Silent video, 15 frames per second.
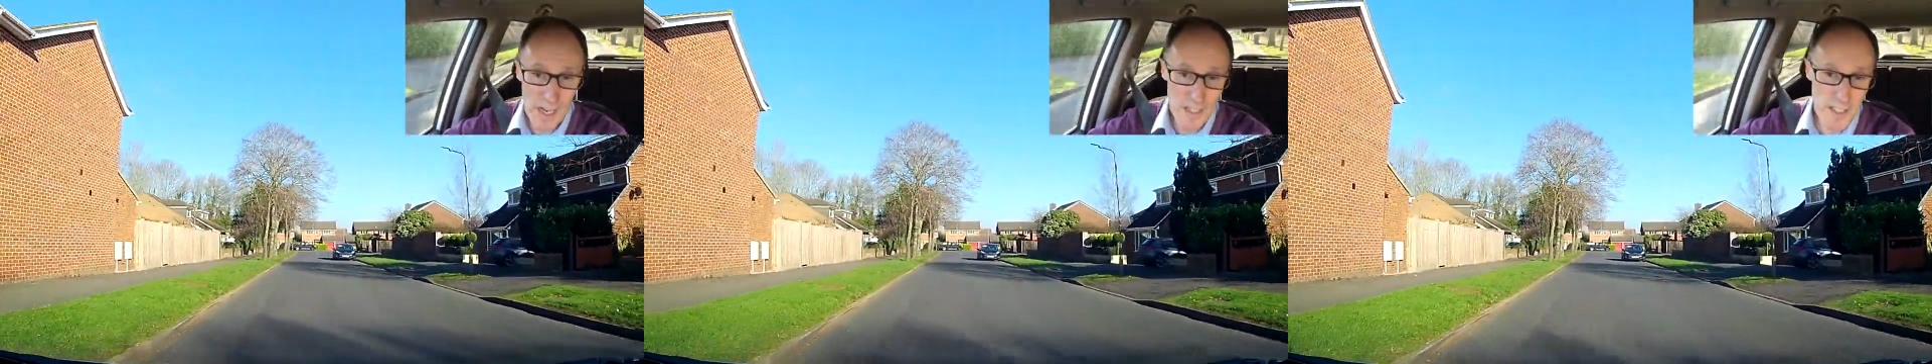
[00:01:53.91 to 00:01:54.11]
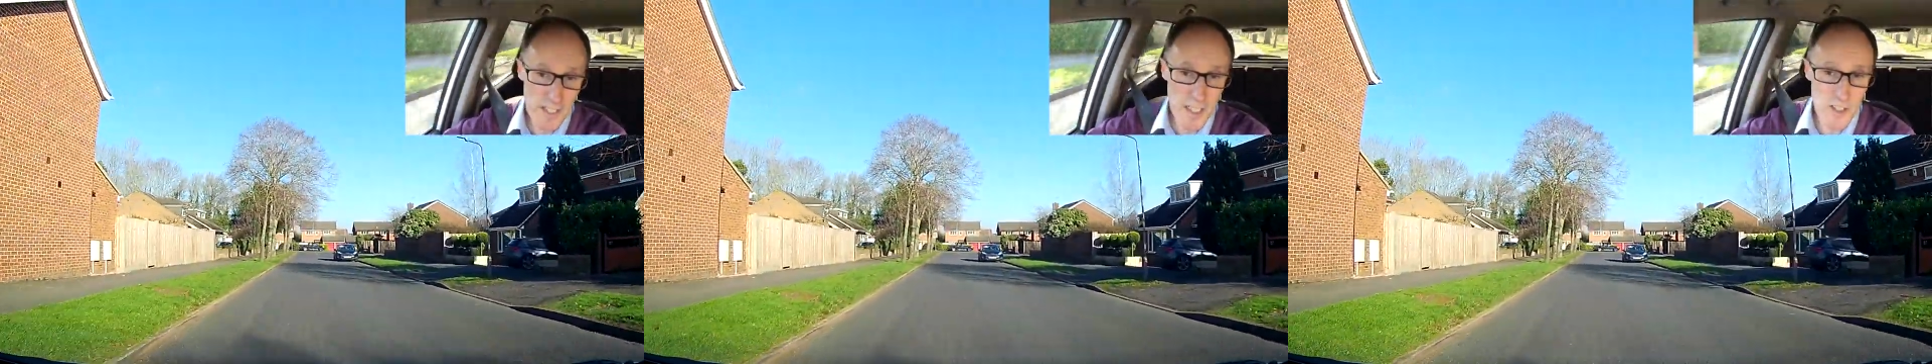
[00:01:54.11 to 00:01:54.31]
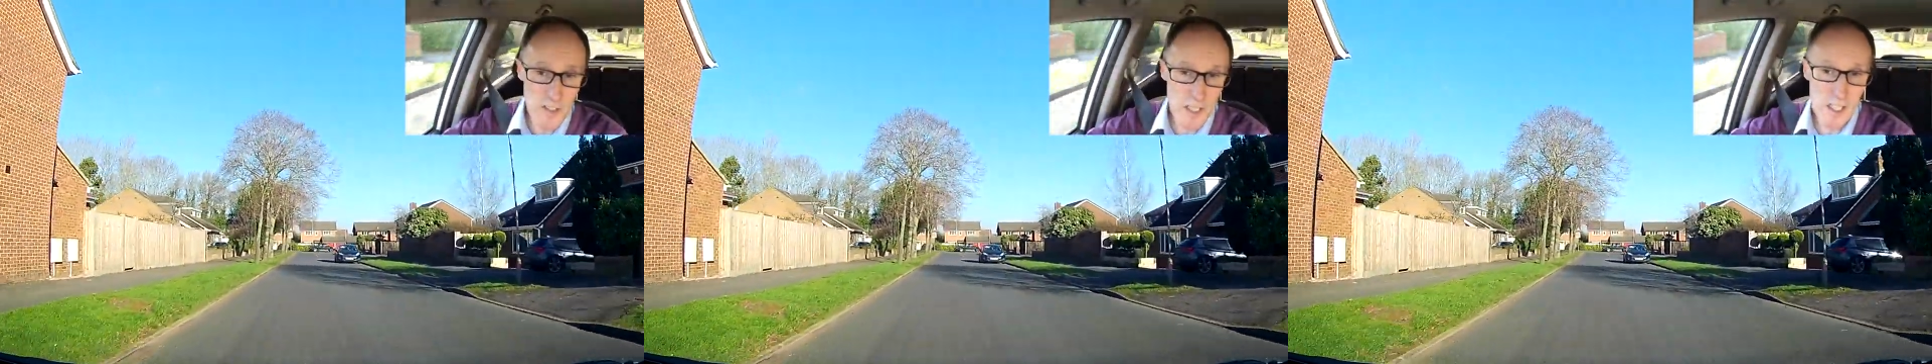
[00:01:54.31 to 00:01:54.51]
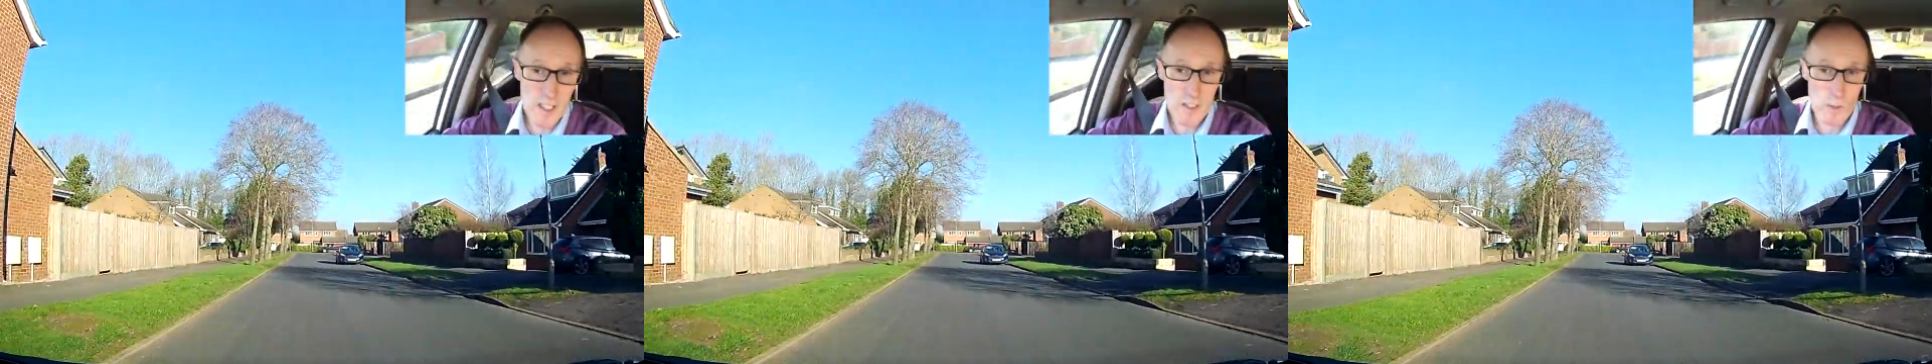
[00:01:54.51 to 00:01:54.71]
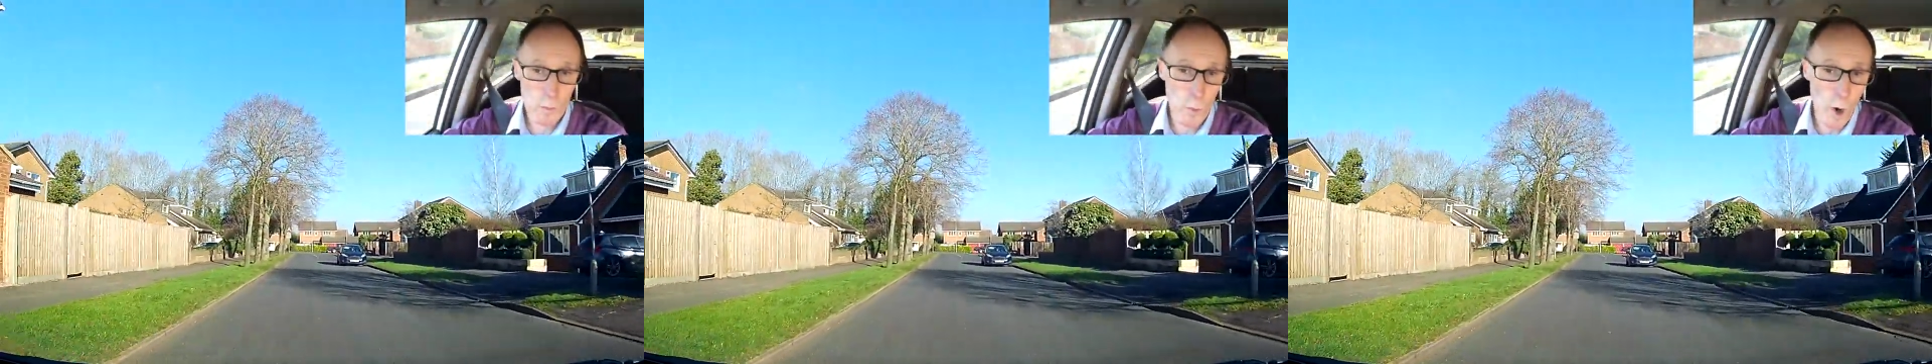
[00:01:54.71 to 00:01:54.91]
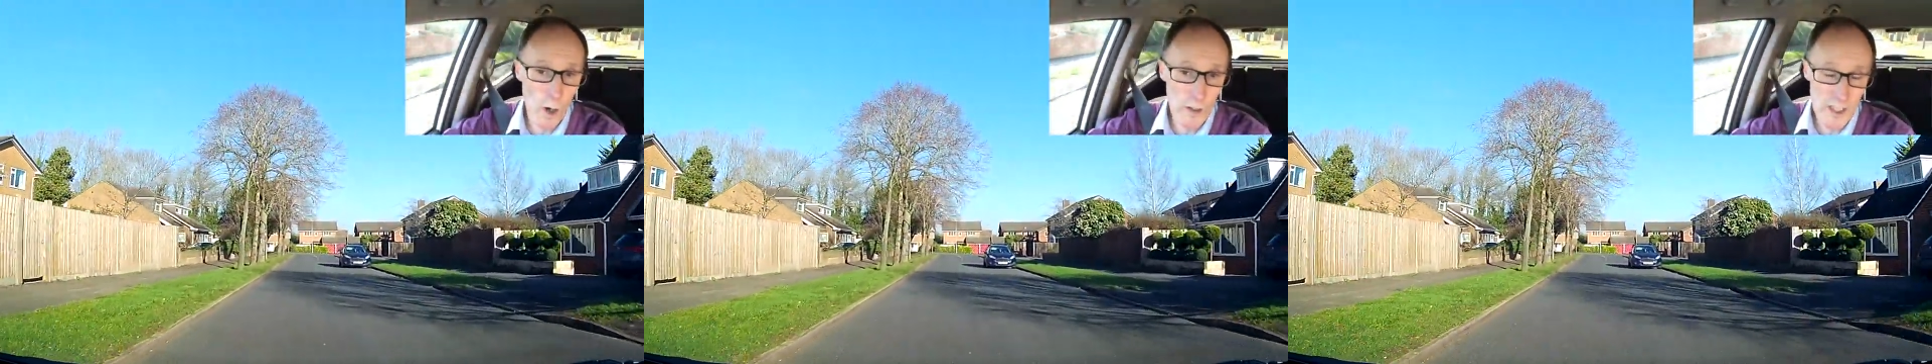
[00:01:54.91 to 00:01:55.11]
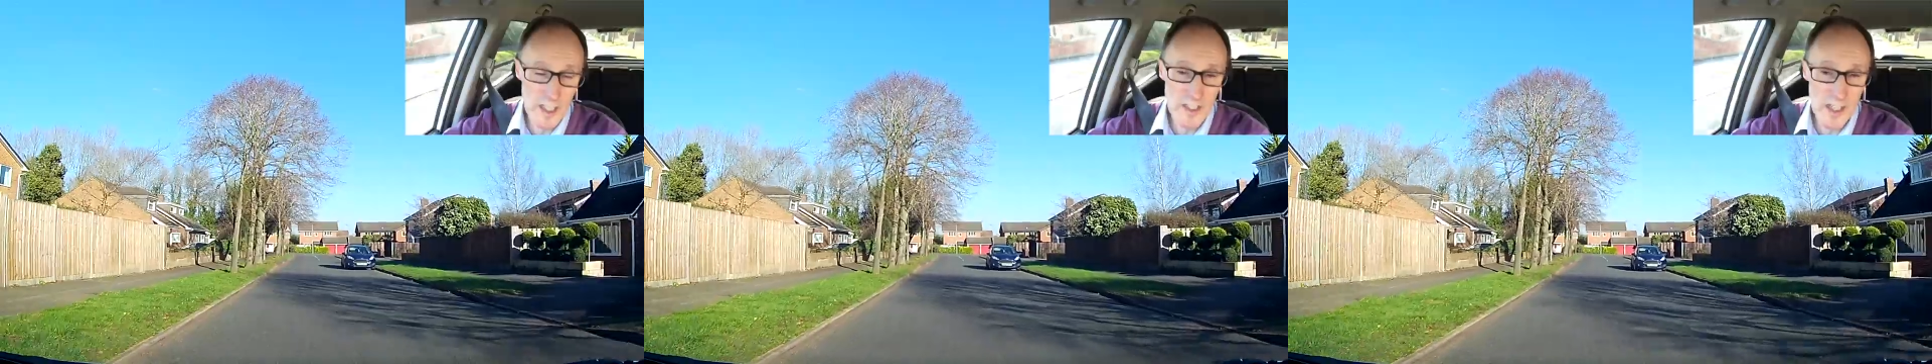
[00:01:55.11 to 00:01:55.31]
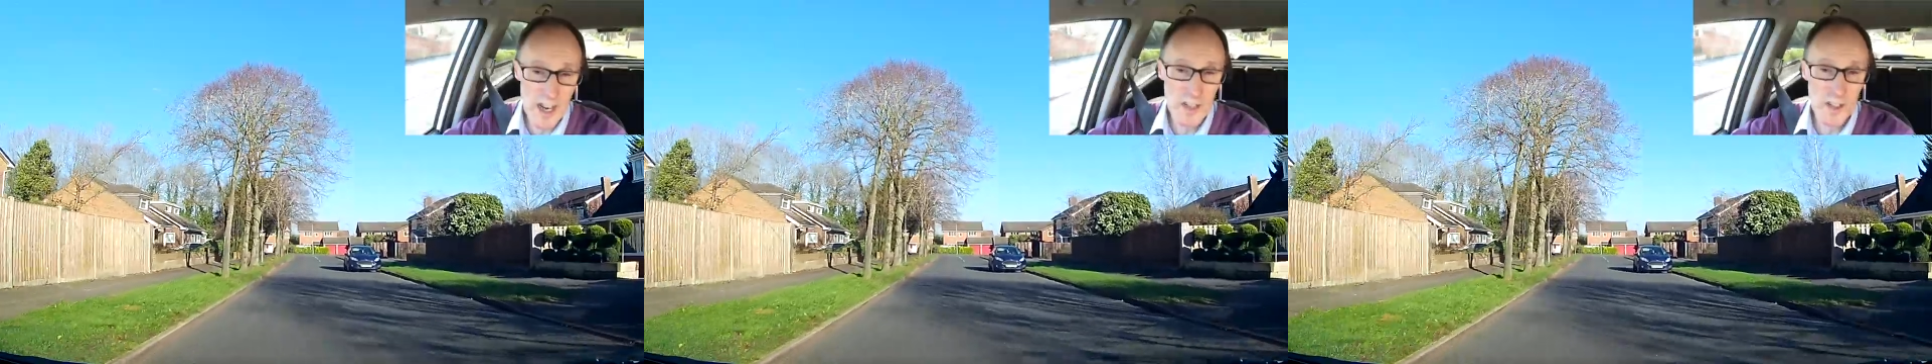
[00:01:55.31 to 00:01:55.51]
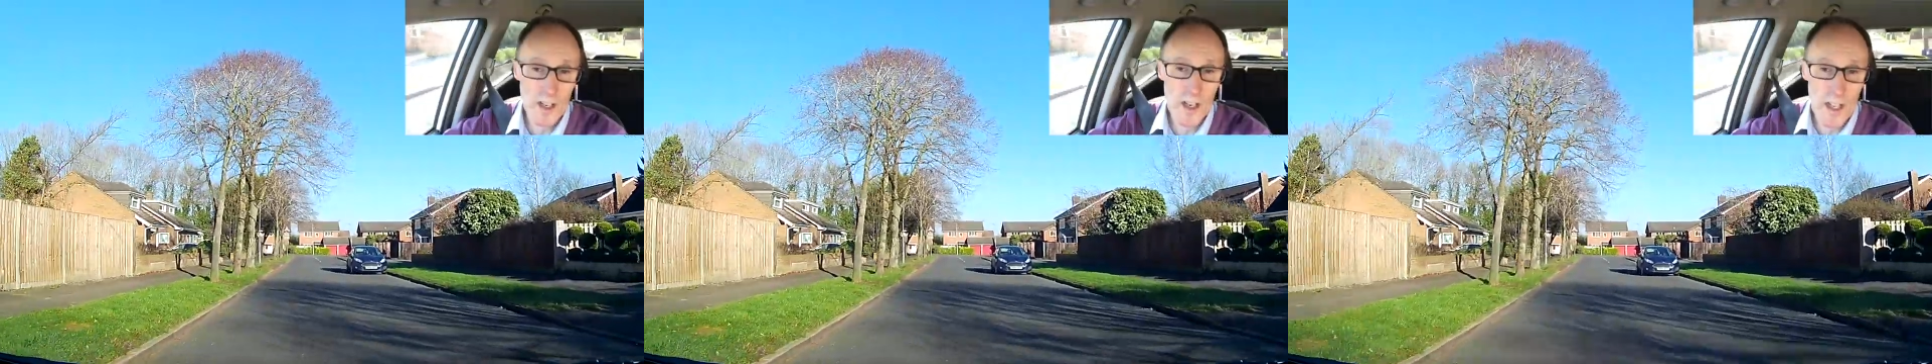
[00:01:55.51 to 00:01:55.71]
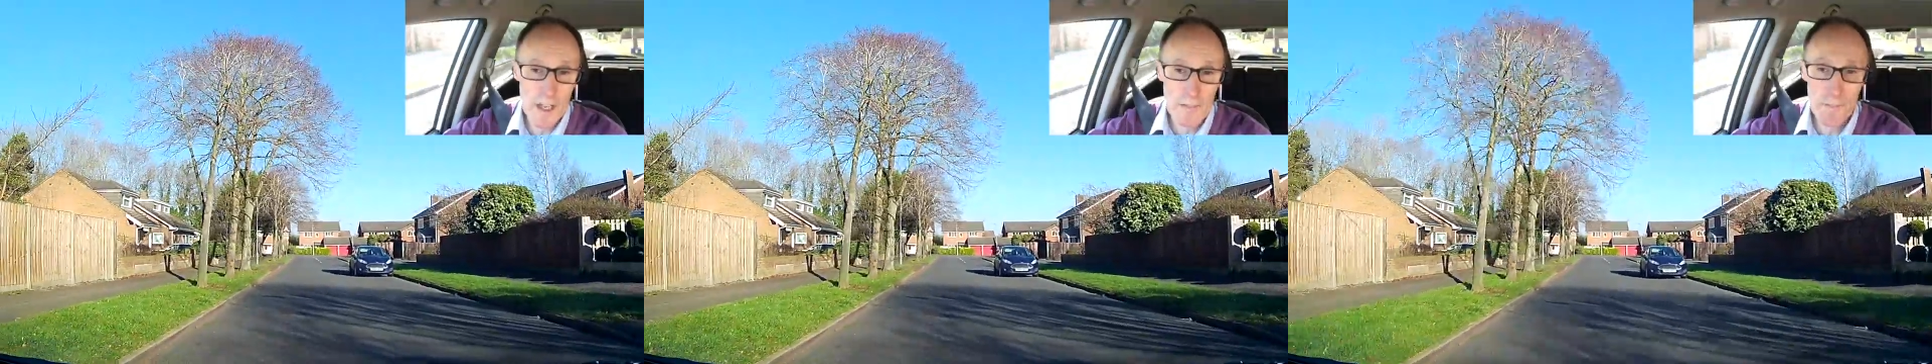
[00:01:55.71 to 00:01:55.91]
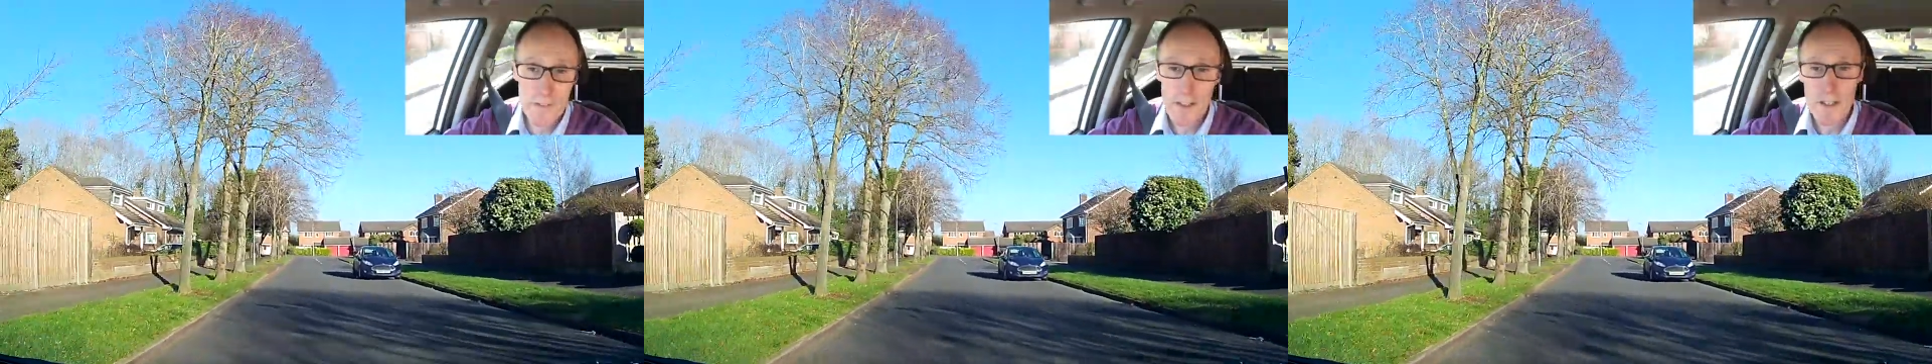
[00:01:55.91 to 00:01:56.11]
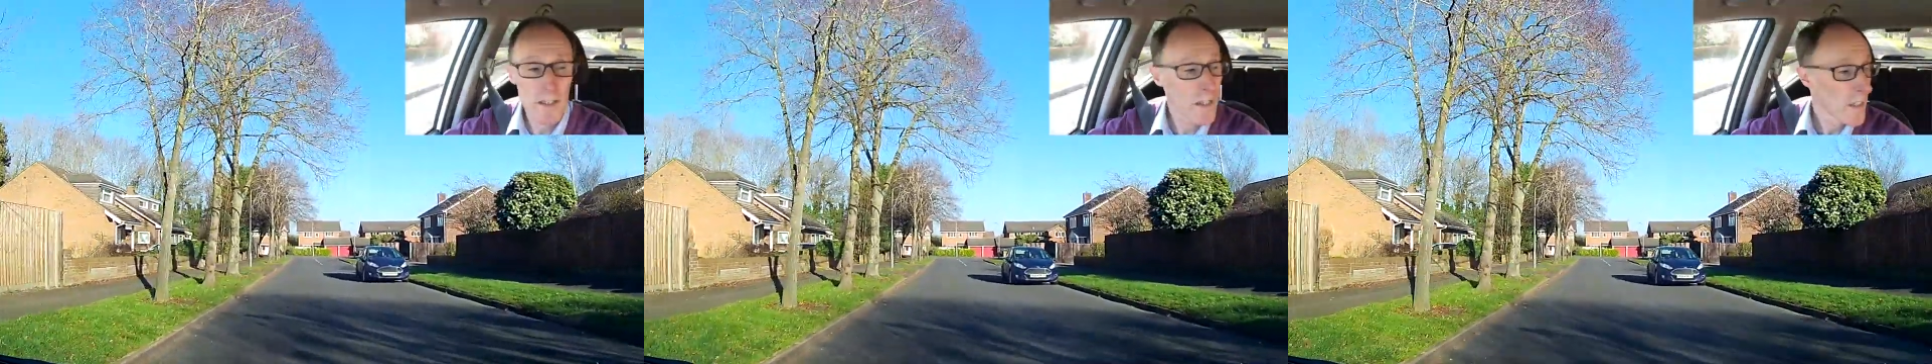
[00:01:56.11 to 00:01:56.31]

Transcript: and you can see there's a warning sign on the left,